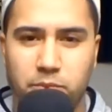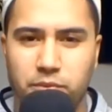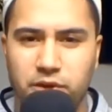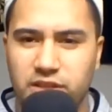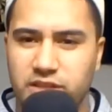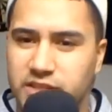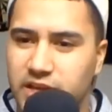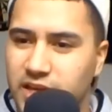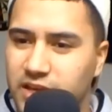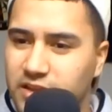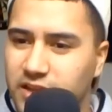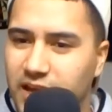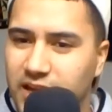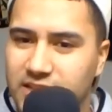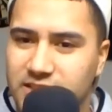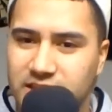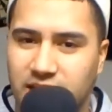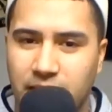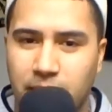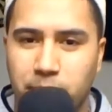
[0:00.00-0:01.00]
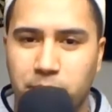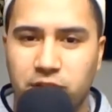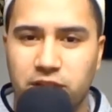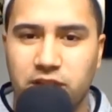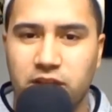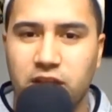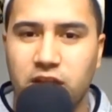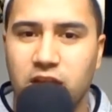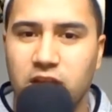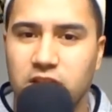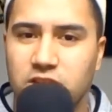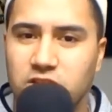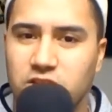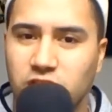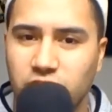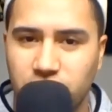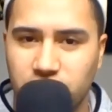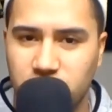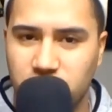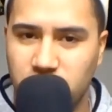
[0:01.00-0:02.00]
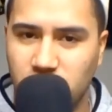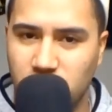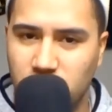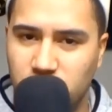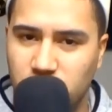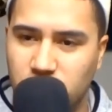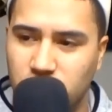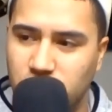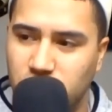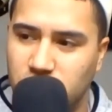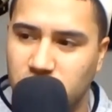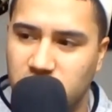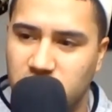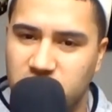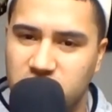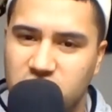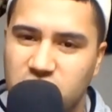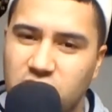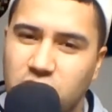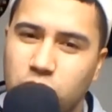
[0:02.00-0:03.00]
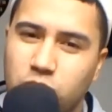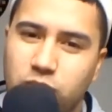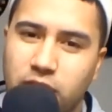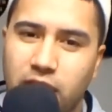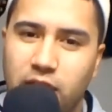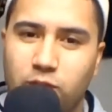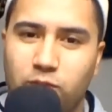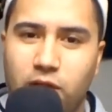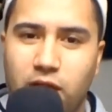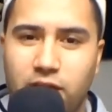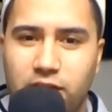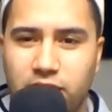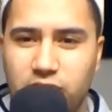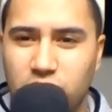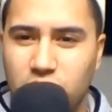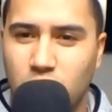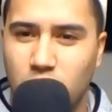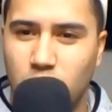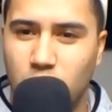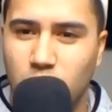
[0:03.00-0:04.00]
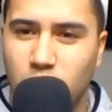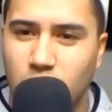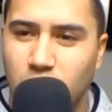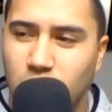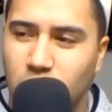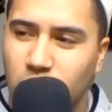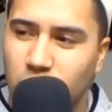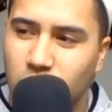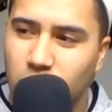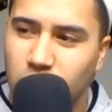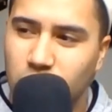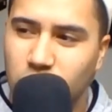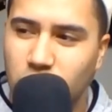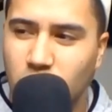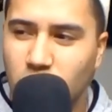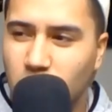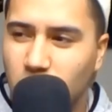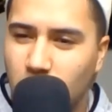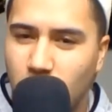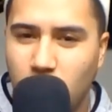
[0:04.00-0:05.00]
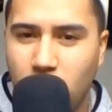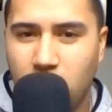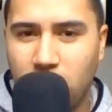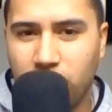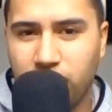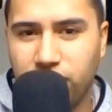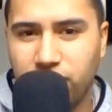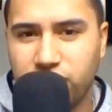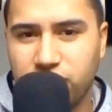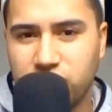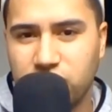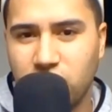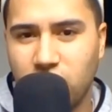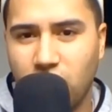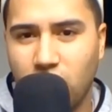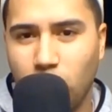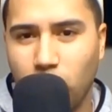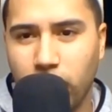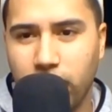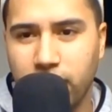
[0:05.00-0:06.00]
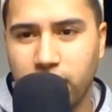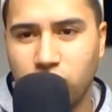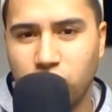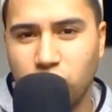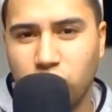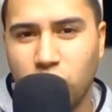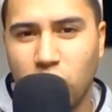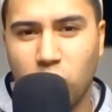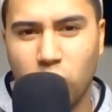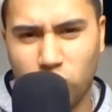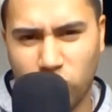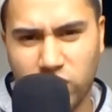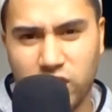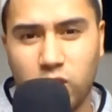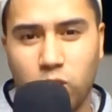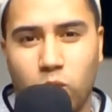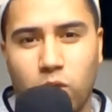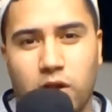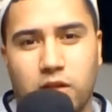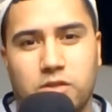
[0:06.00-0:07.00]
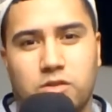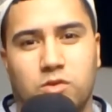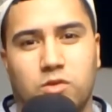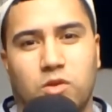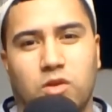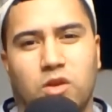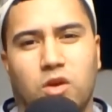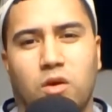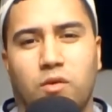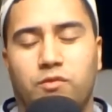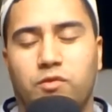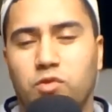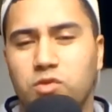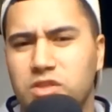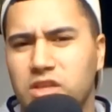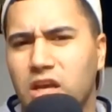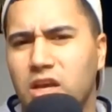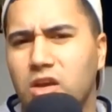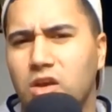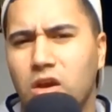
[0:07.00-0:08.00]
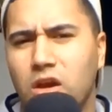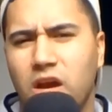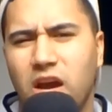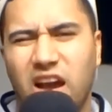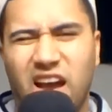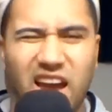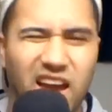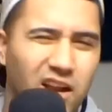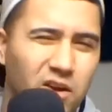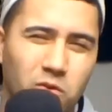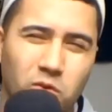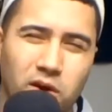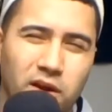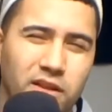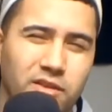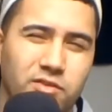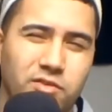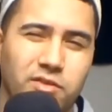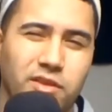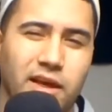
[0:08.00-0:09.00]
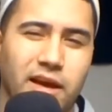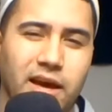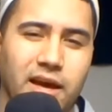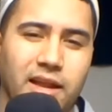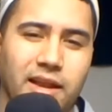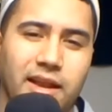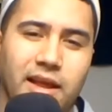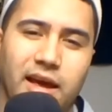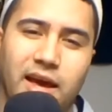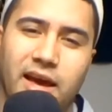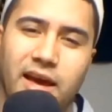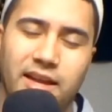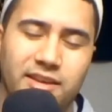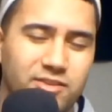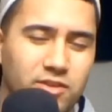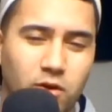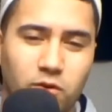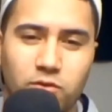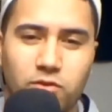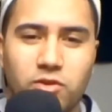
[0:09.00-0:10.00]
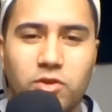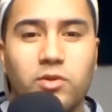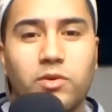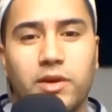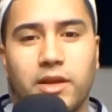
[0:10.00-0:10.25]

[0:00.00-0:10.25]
Take that time to continue that route, and don't go off a way you don't really want to. If you say I don't want to do that, I don't do it.